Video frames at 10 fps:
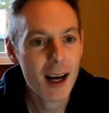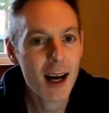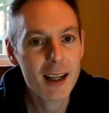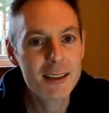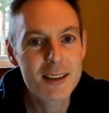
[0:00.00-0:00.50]

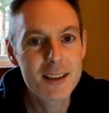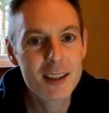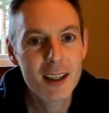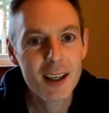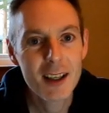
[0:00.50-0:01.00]

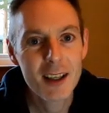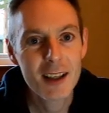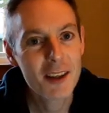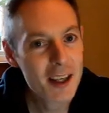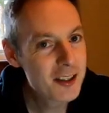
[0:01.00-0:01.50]
and
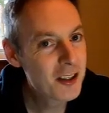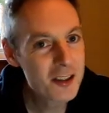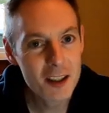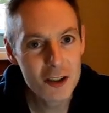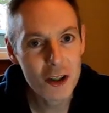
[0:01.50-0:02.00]
this
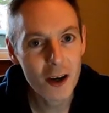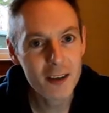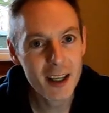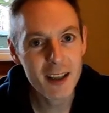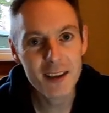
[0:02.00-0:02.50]
is the
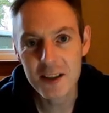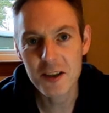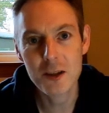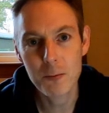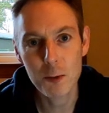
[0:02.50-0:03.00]
journey,
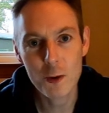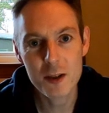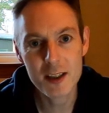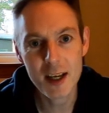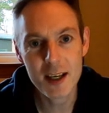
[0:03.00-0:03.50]
this is the
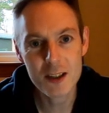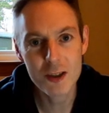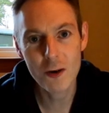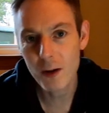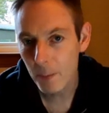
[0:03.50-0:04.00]
process.
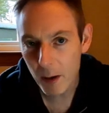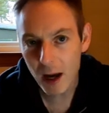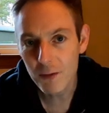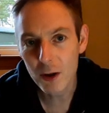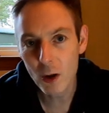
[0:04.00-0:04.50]
So,
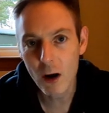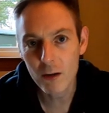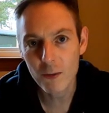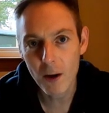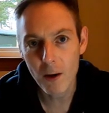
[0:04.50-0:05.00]
bit of a
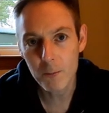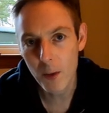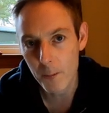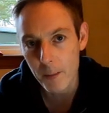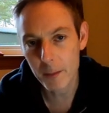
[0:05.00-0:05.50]
long film,
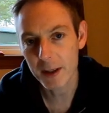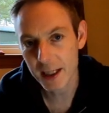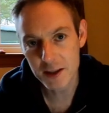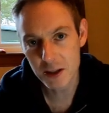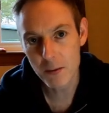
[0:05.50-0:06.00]
but
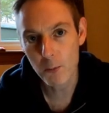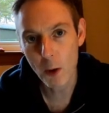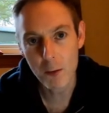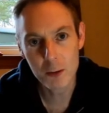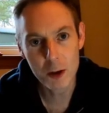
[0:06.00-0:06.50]
get some
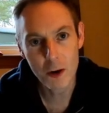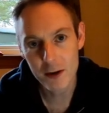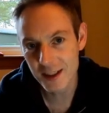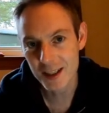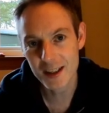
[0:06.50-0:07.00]

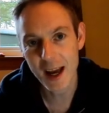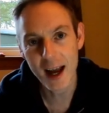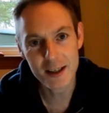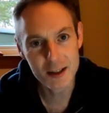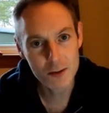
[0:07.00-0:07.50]
popcorn,
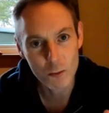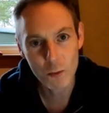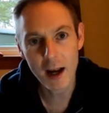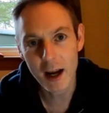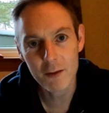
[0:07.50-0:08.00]
snacks,
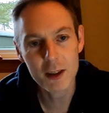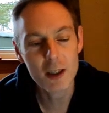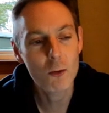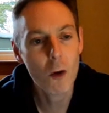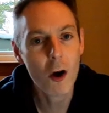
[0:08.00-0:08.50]
whatever
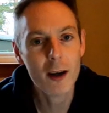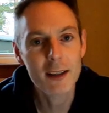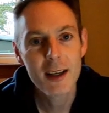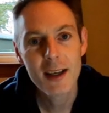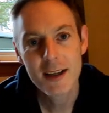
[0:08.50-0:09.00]
you
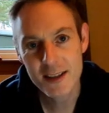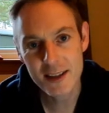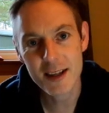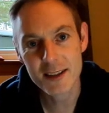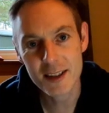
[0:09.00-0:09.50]
want.
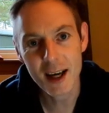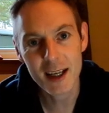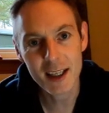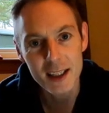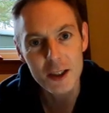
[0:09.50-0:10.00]
Sit
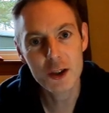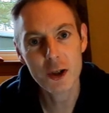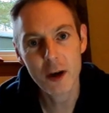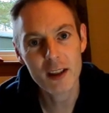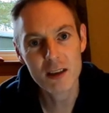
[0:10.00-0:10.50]
tight and
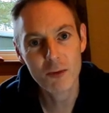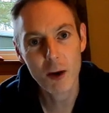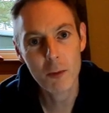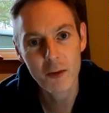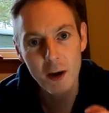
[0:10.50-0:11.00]
enjoy this
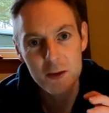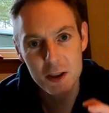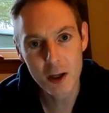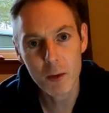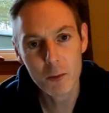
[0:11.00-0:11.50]
film of how
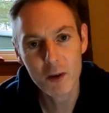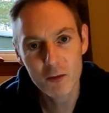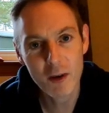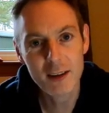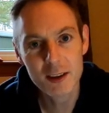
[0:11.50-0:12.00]
someone
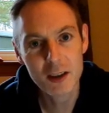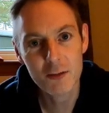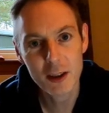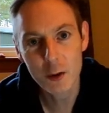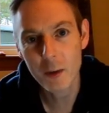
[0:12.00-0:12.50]
with
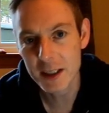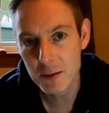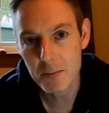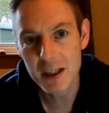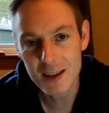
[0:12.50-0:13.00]
relatively no
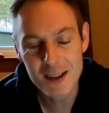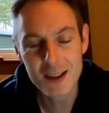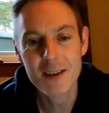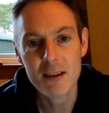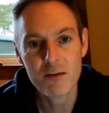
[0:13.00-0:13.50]

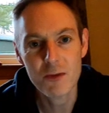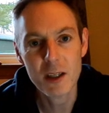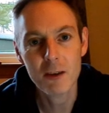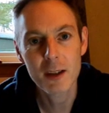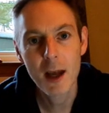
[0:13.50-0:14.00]
experience in this
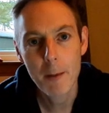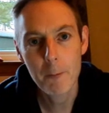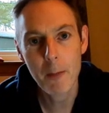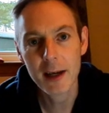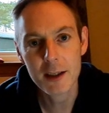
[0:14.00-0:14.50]
field
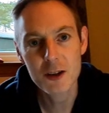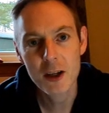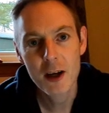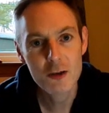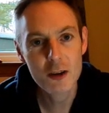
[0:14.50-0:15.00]

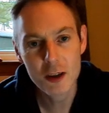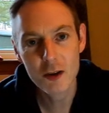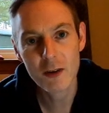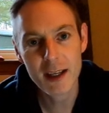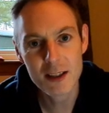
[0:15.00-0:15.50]
managed to
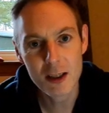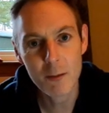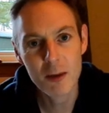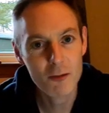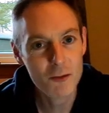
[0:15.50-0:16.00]
create
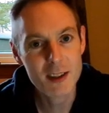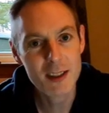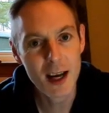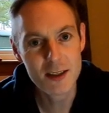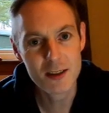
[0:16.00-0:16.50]
something
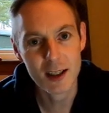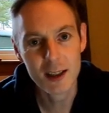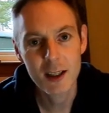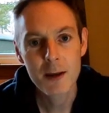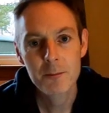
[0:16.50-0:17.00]

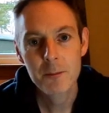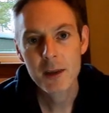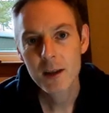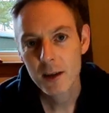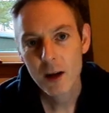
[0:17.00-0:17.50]
fantastic.
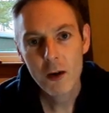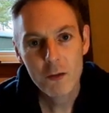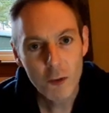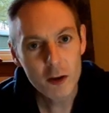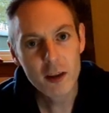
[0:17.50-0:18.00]

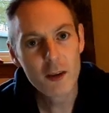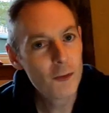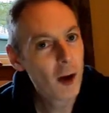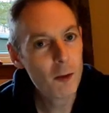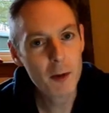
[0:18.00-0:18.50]
Follow the
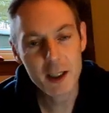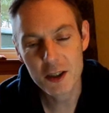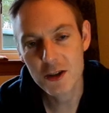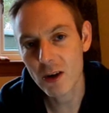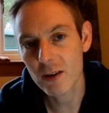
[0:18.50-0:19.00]
film and
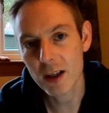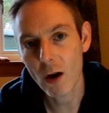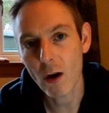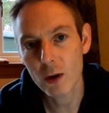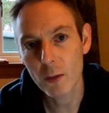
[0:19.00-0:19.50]
its journey
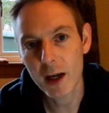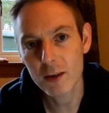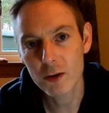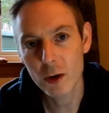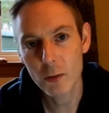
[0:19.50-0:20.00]
all the
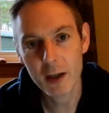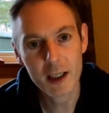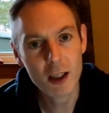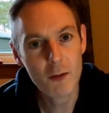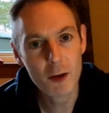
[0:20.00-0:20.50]
way through with
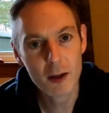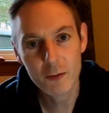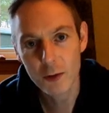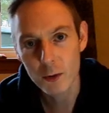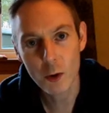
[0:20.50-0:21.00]
a
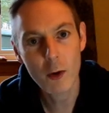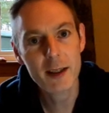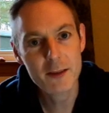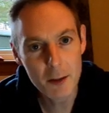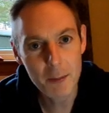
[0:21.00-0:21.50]
cover from
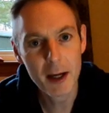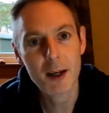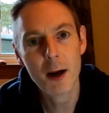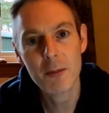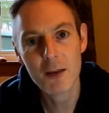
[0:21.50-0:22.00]
going to
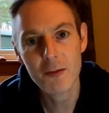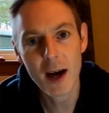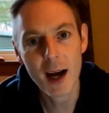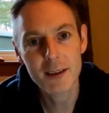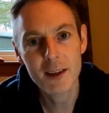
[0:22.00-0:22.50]
pick up the
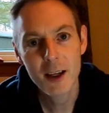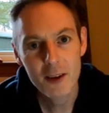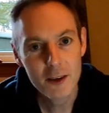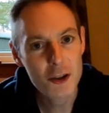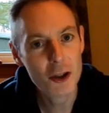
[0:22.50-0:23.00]
van,
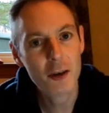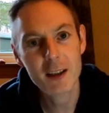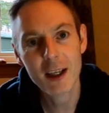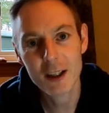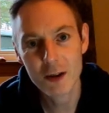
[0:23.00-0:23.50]
the
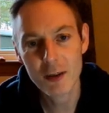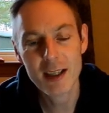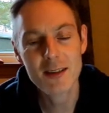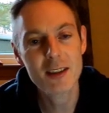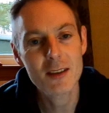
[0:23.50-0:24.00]
journey and
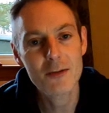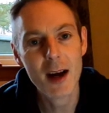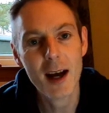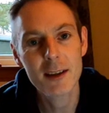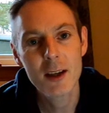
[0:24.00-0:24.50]
creating the
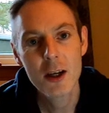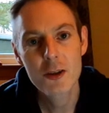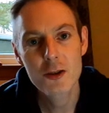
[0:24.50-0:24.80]
van,